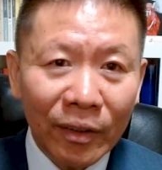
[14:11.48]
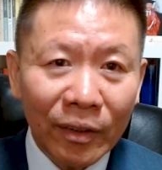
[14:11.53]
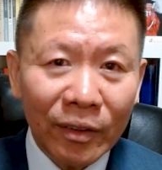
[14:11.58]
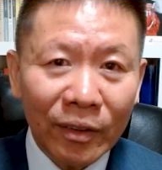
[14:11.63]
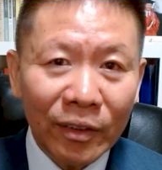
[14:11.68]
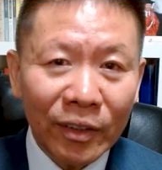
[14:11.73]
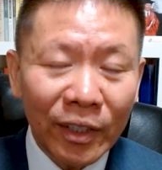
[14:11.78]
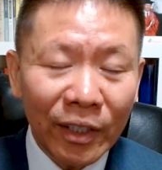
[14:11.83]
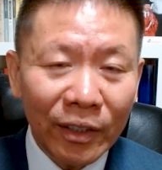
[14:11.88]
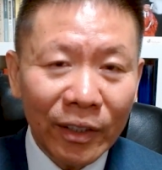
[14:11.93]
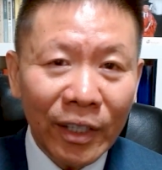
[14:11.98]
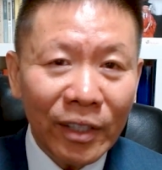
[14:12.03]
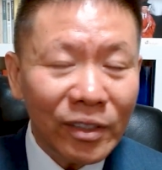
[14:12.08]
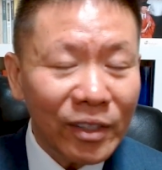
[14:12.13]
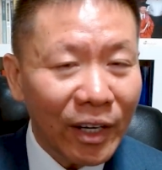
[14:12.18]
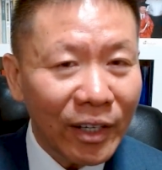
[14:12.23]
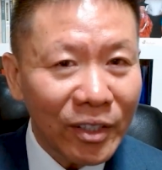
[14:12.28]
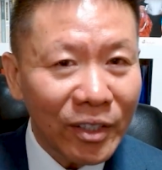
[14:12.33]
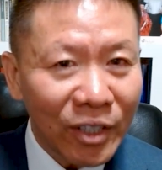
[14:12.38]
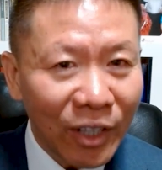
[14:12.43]

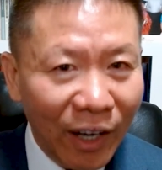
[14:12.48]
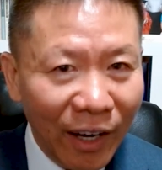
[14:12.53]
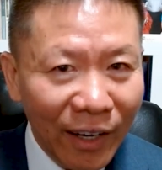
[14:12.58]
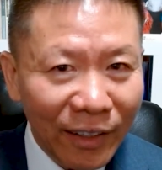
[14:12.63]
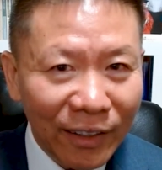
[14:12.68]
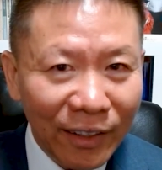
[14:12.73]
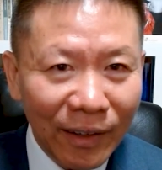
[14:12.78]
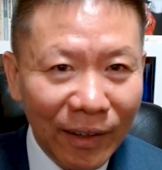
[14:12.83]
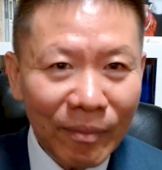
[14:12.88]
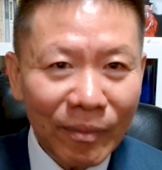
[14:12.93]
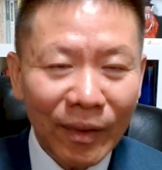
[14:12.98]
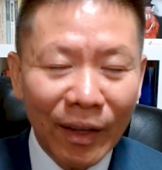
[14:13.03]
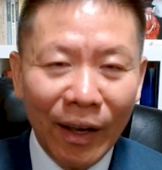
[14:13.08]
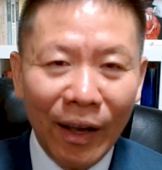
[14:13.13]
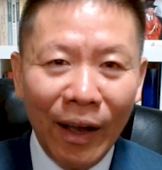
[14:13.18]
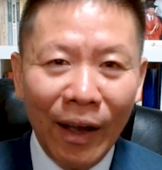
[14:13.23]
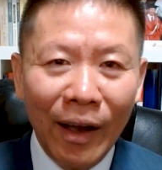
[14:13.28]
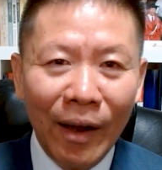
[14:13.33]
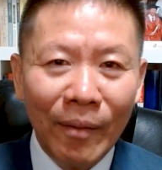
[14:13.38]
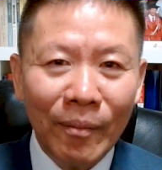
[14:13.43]
inside China,
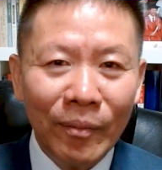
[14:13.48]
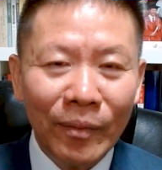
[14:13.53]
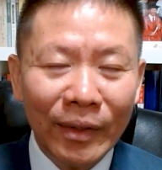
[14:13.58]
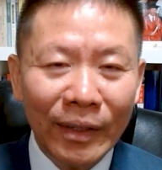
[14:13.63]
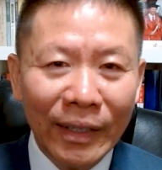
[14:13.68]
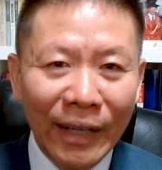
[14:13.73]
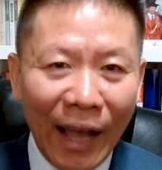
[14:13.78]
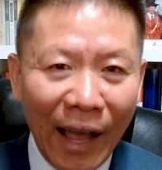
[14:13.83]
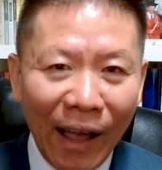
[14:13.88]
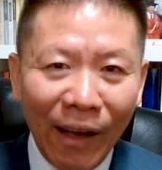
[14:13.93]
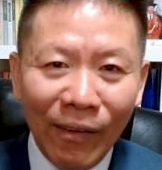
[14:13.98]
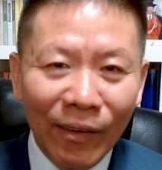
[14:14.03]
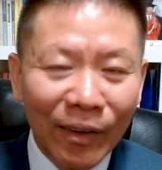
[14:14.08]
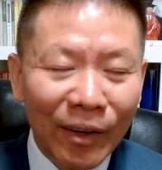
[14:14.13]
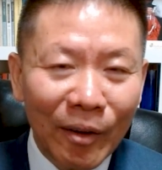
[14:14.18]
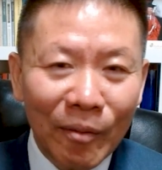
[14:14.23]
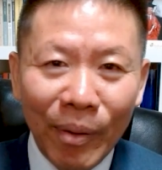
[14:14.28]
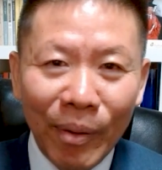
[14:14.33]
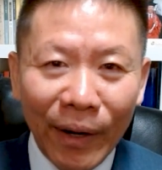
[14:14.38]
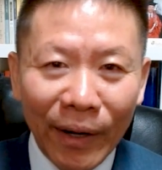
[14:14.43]
now
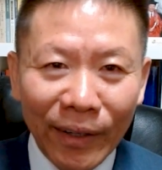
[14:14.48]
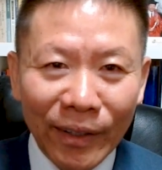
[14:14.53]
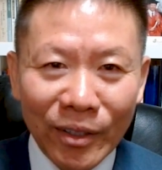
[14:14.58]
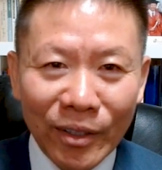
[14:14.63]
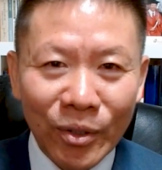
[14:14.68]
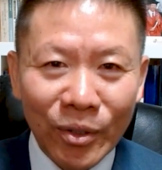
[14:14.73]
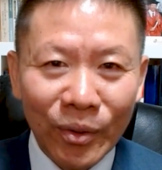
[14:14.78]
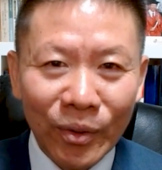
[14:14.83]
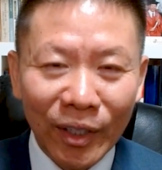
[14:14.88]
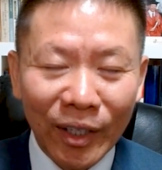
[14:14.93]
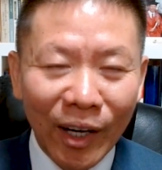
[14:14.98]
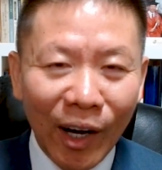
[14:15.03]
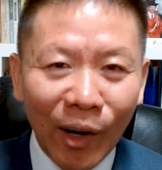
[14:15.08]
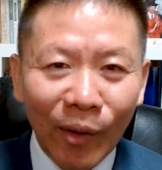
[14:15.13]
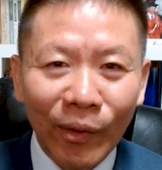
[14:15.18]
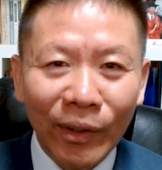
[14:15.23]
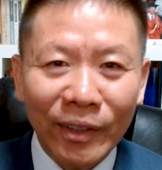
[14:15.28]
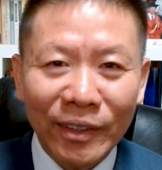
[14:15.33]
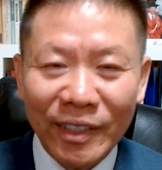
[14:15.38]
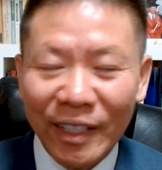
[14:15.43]
compared to the
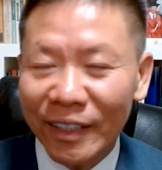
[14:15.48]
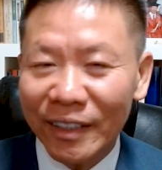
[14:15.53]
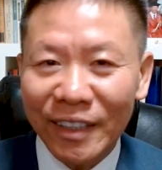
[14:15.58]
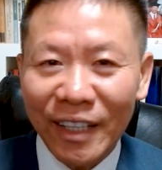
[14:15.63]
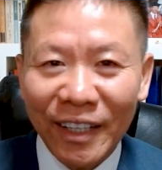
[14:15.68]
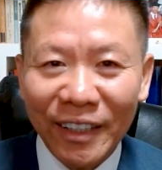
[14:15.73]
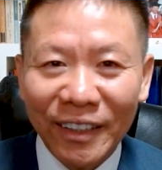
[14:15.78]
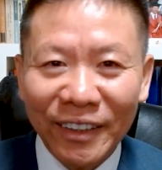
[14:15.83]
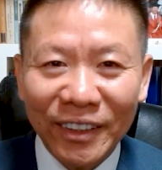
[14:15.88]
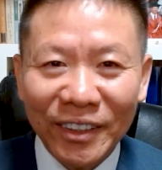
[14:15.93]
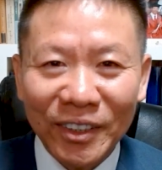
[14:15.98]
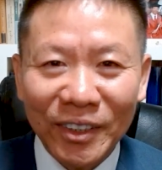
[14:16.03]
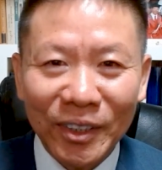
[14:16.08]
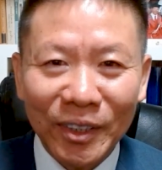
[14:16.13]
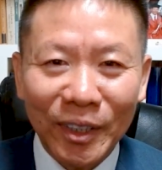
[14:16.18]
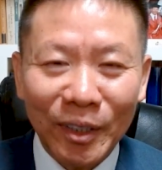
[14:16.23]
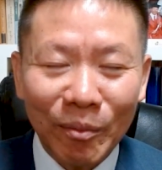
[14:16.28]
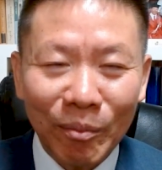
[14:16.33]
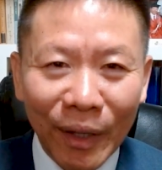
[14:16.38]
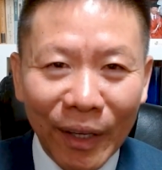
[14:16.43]
current dictator Xi
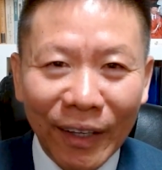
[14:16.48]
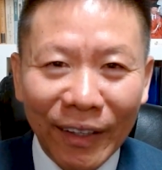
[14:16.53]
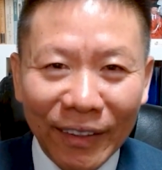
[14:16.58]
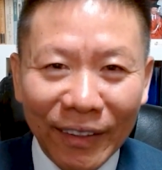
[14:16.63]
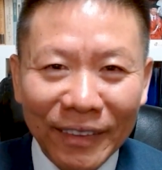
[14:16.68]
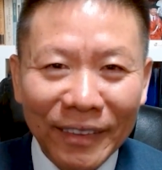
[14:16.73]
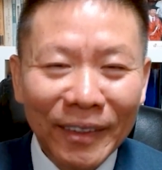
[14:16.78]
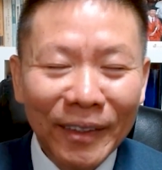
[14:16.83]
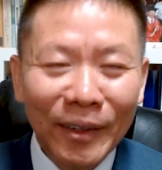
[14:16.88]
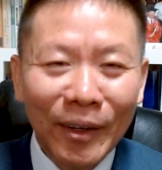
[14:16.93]
Jinping,